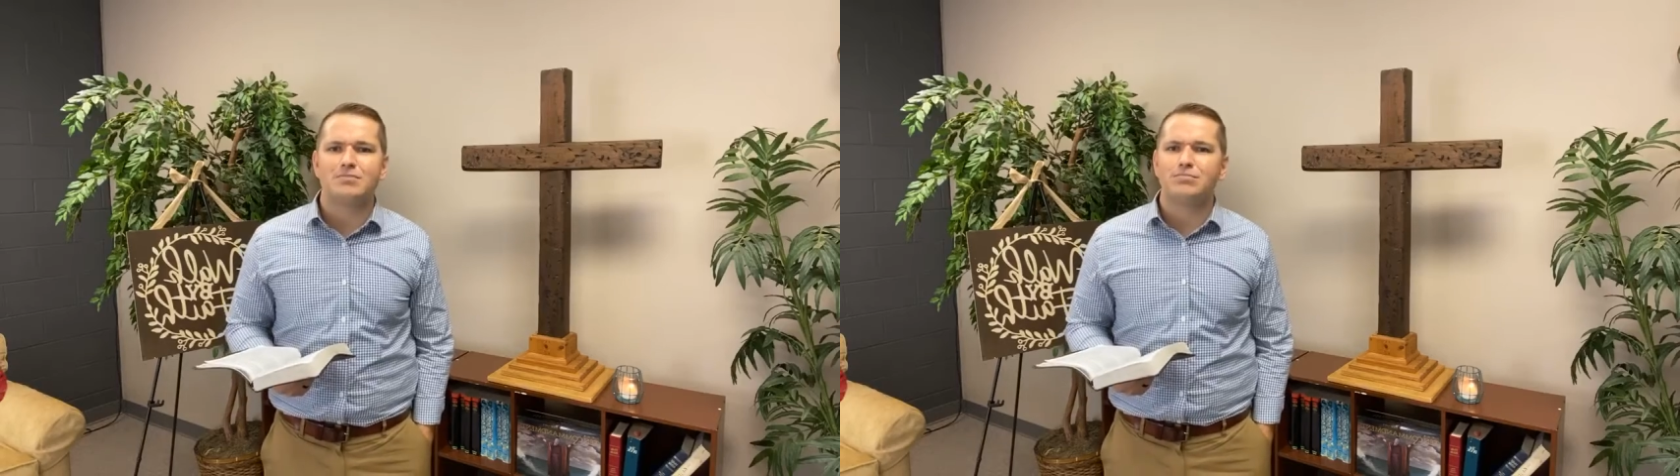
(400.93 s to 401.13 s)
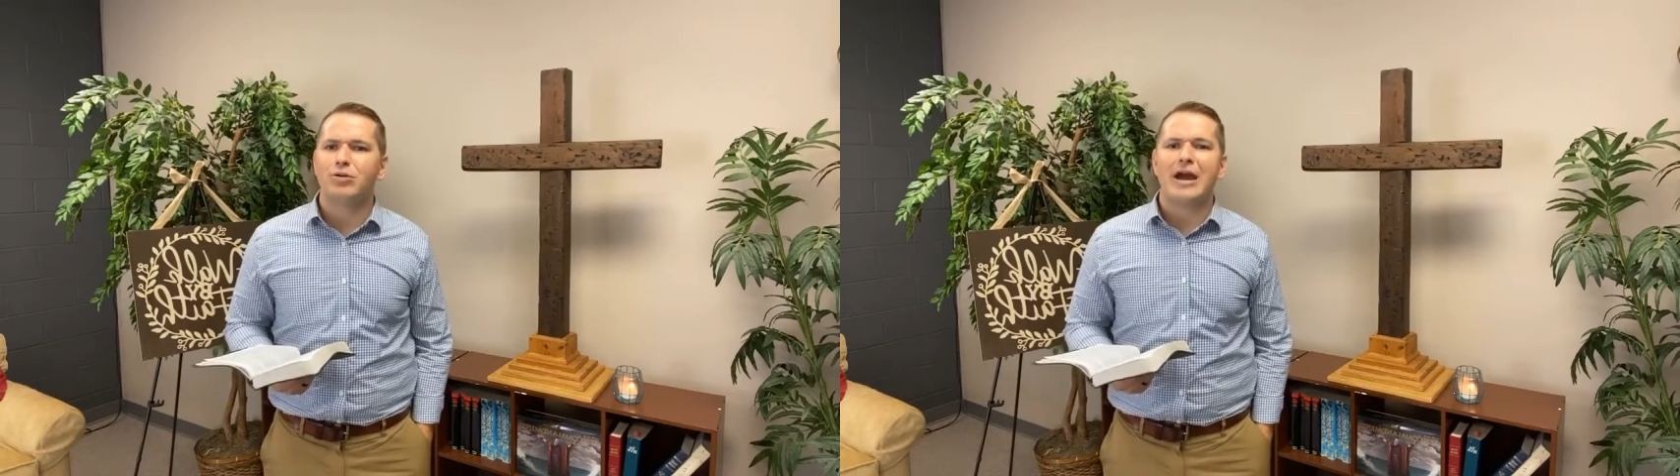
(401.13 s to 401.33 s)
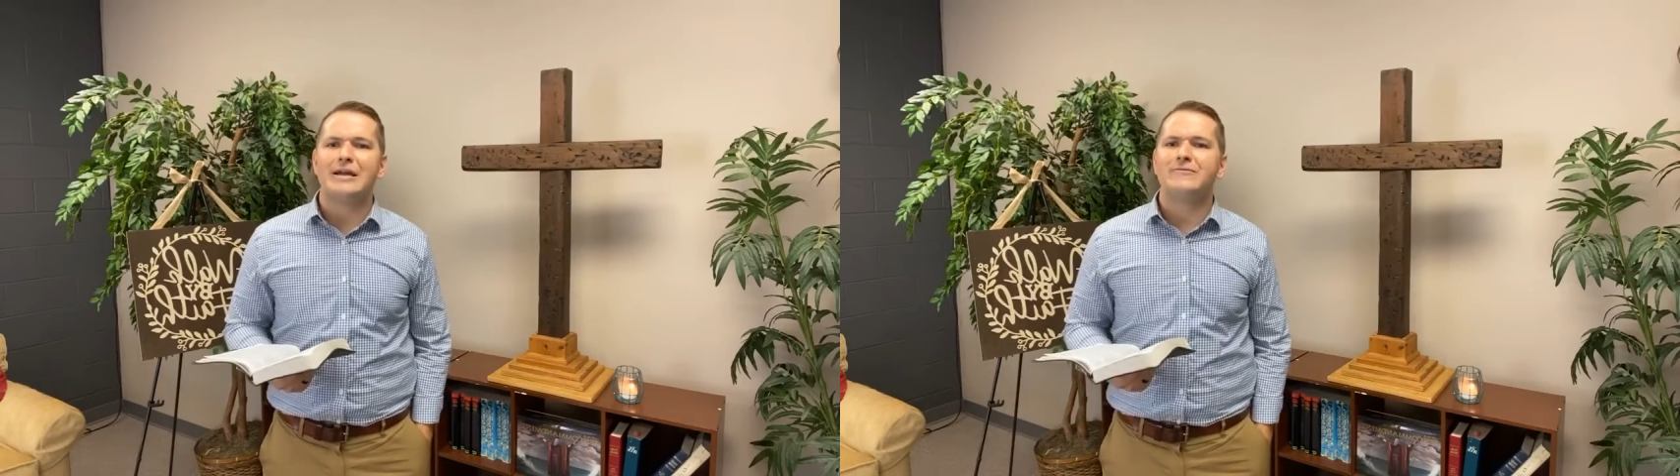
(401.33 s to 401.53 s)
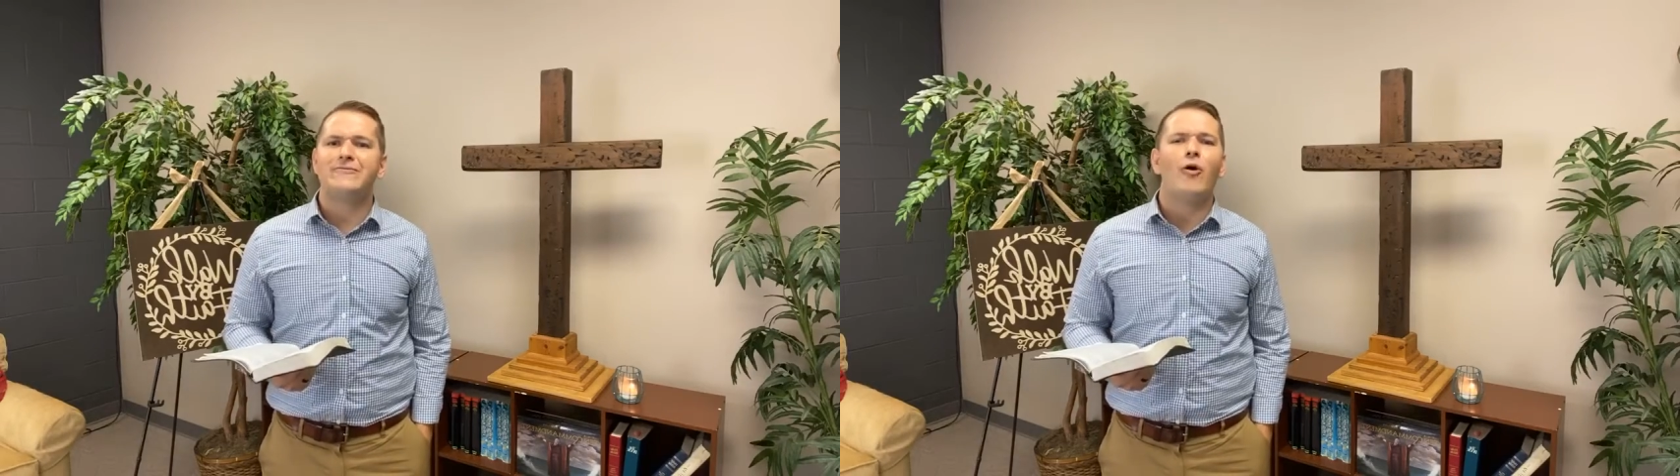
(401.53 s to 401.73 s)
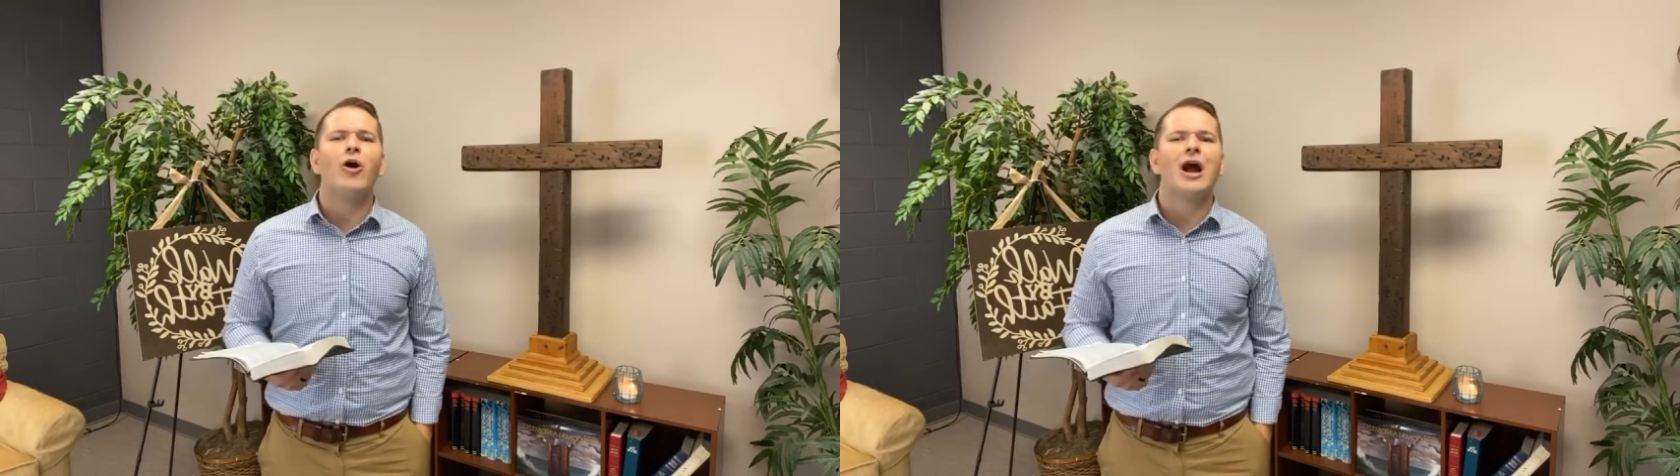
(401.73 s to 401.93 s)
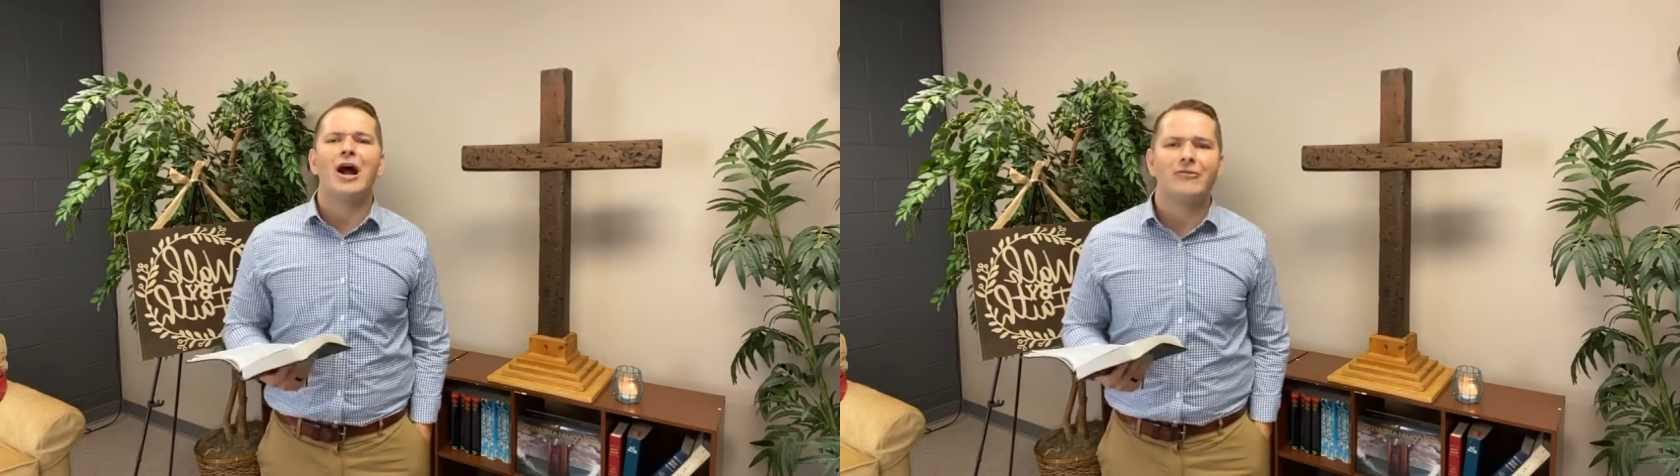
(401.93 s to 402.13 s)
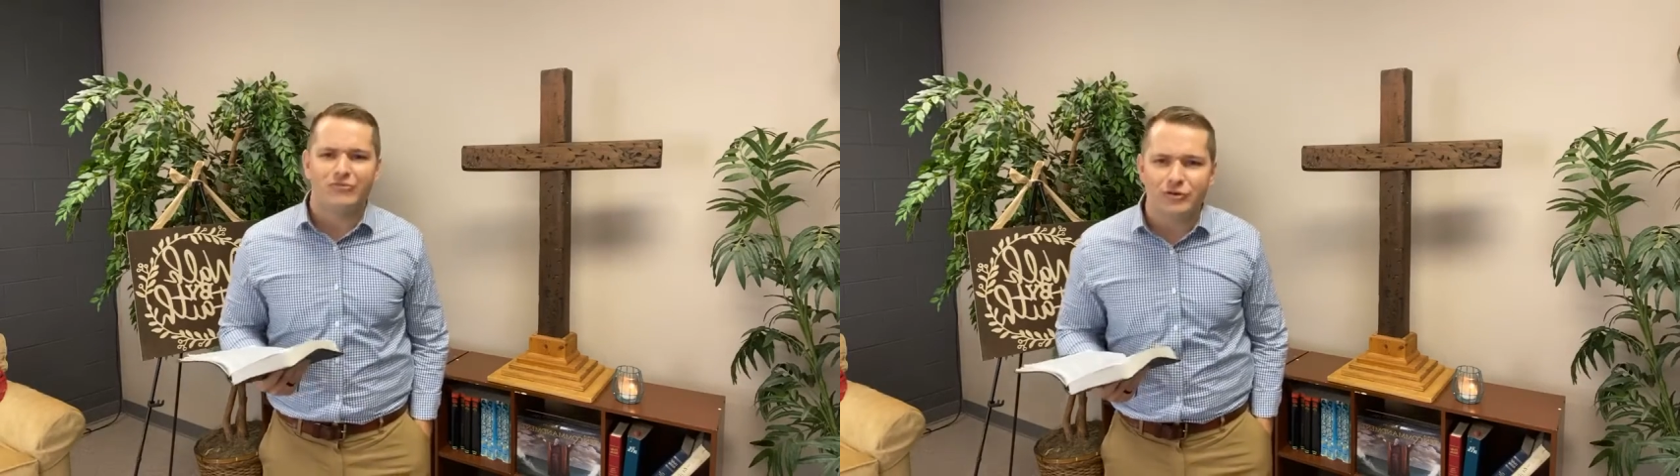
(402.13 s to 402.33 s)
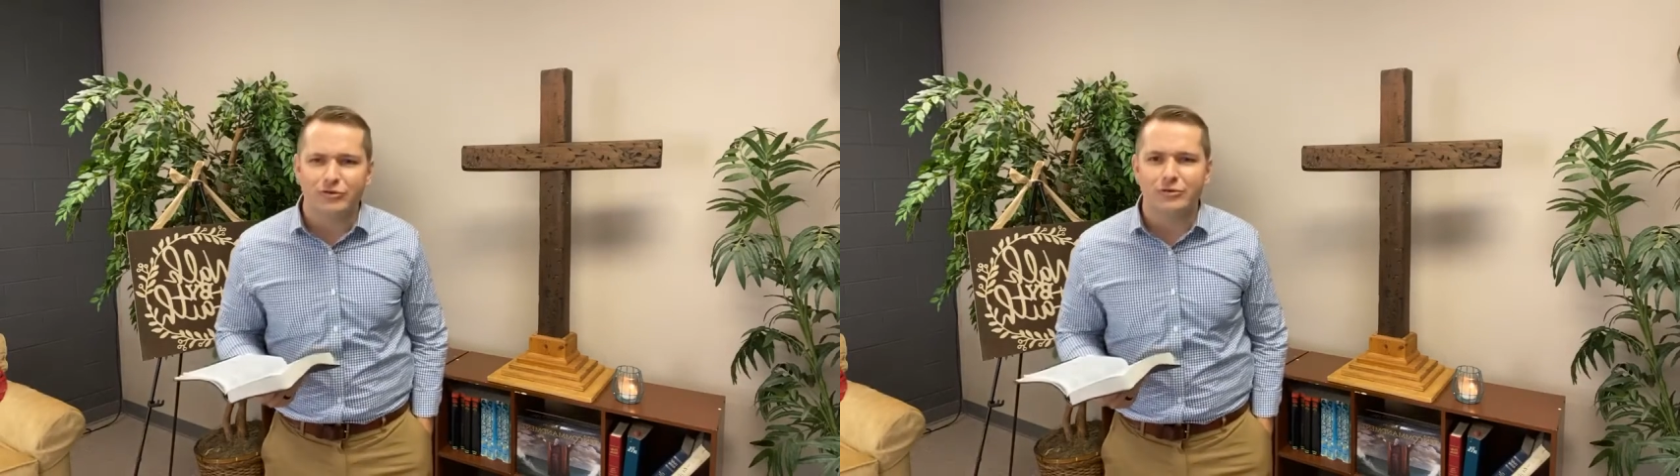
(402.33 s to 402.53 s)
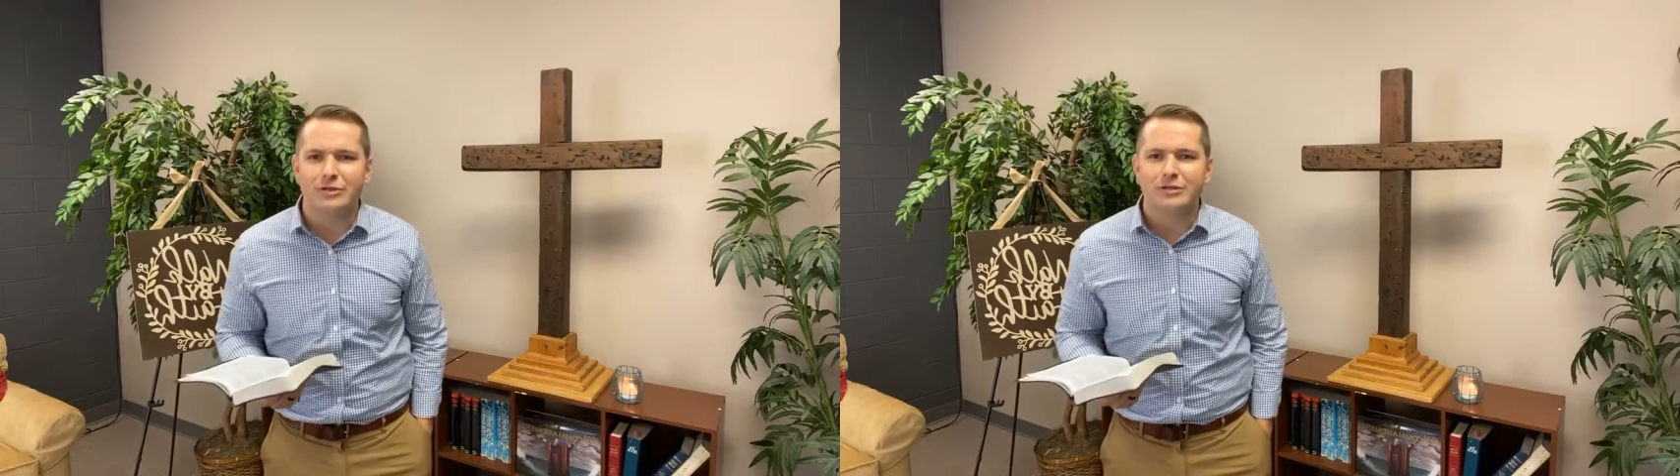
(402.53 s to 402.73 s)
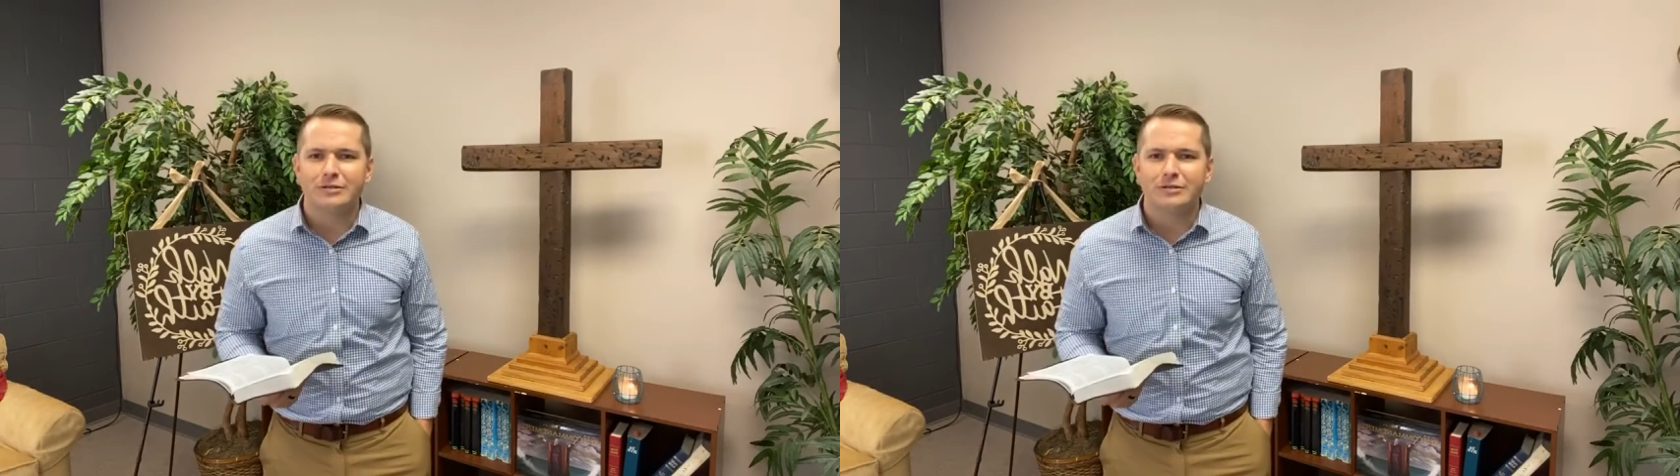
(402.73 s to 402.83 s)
bread for our food.